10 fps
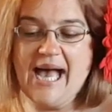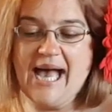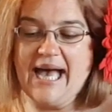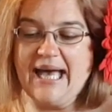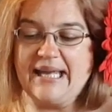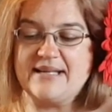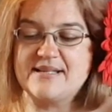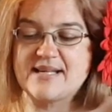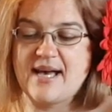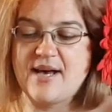
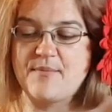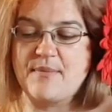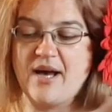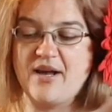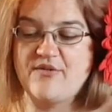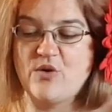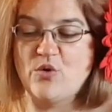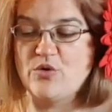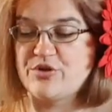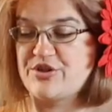and I've
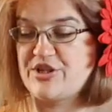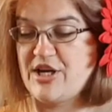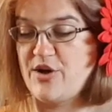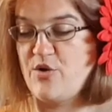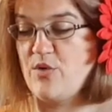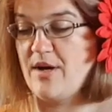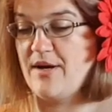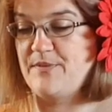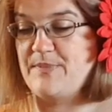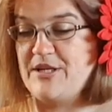also
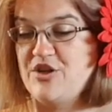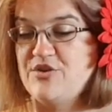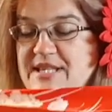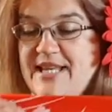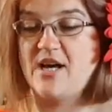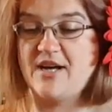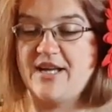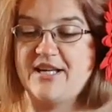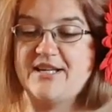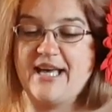been using the
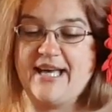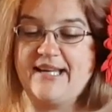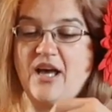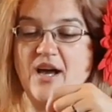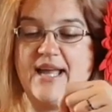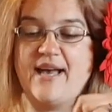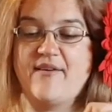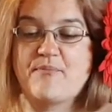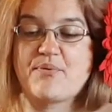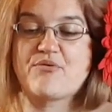iron, and I
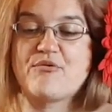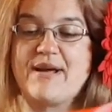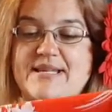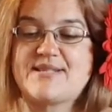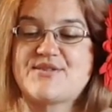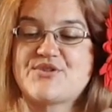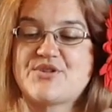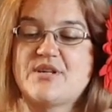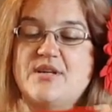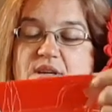have
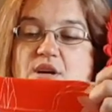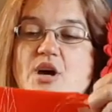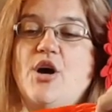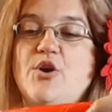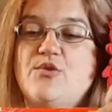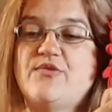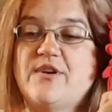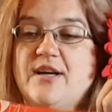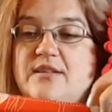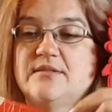pressed
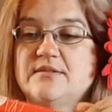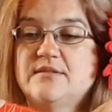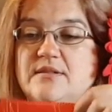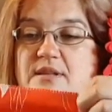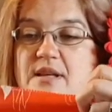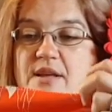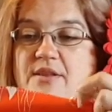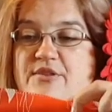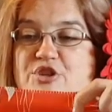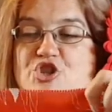over
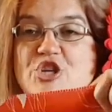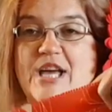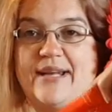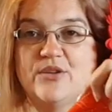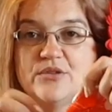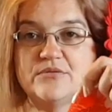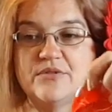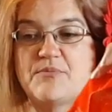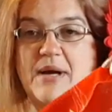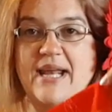the channel
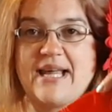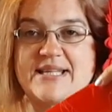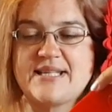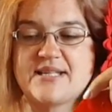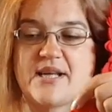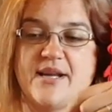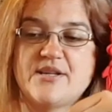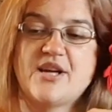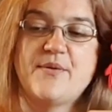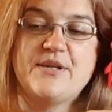that my elastic's going
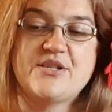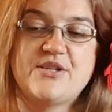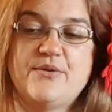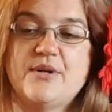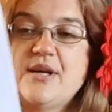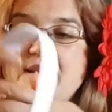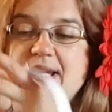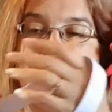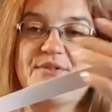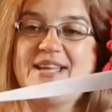to go into.
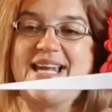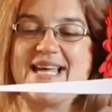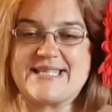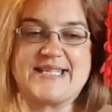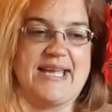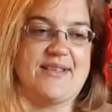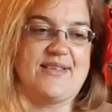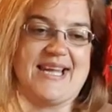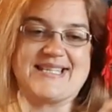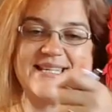Now the
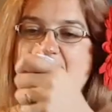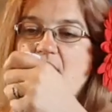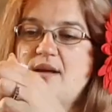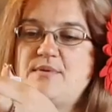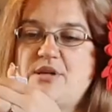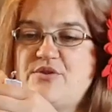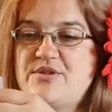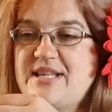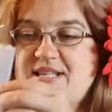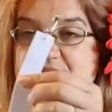elastic I'm
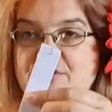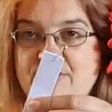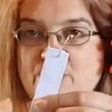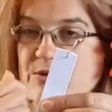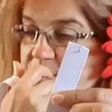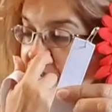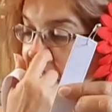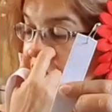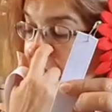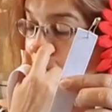using, this is 3/4
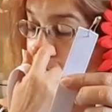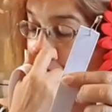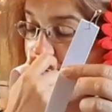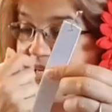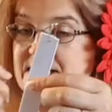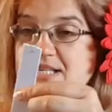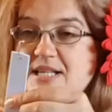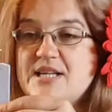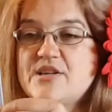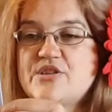inches wide,
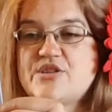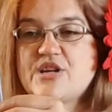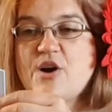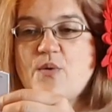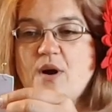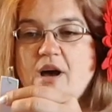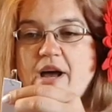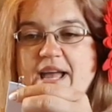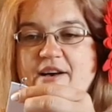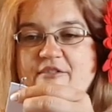so
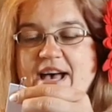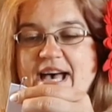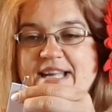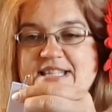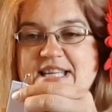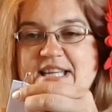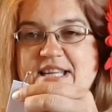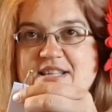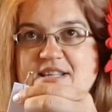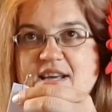I have
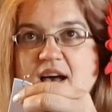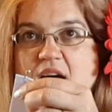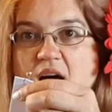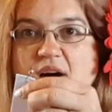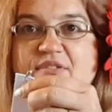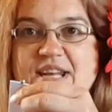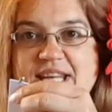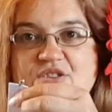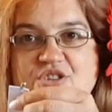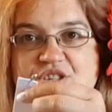added 1/2
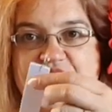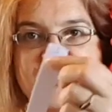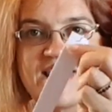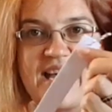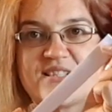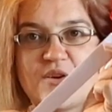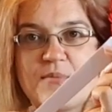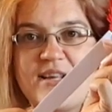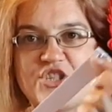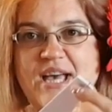inch to that, so
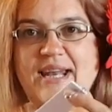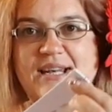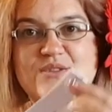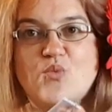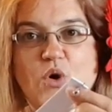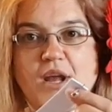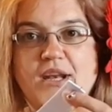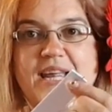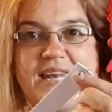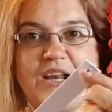my channel is
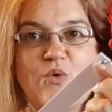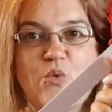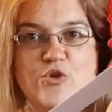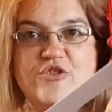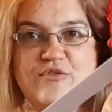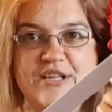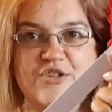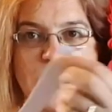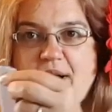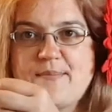1¼
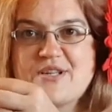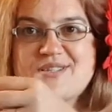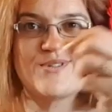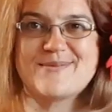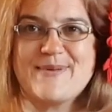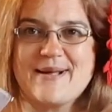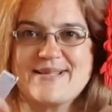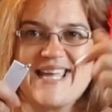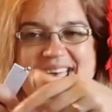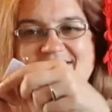inch wide, because I want to be able
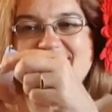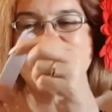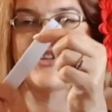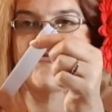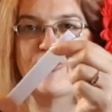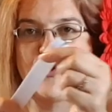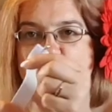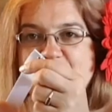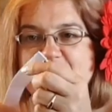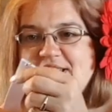to get this
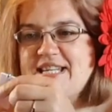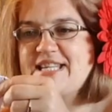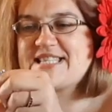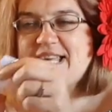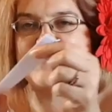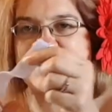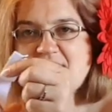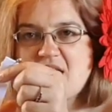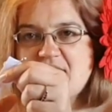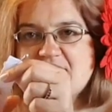through. If I did it the same
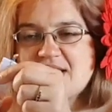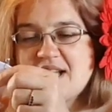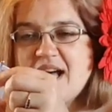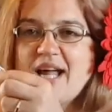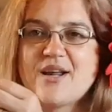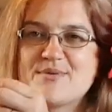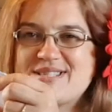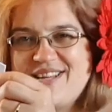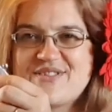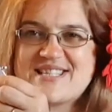size and I
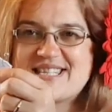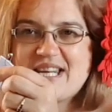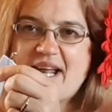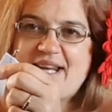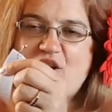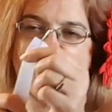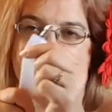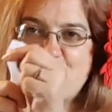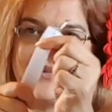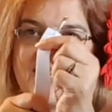was even slightly
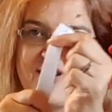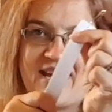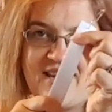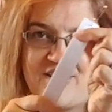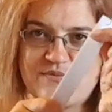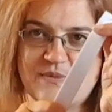off, you'd never get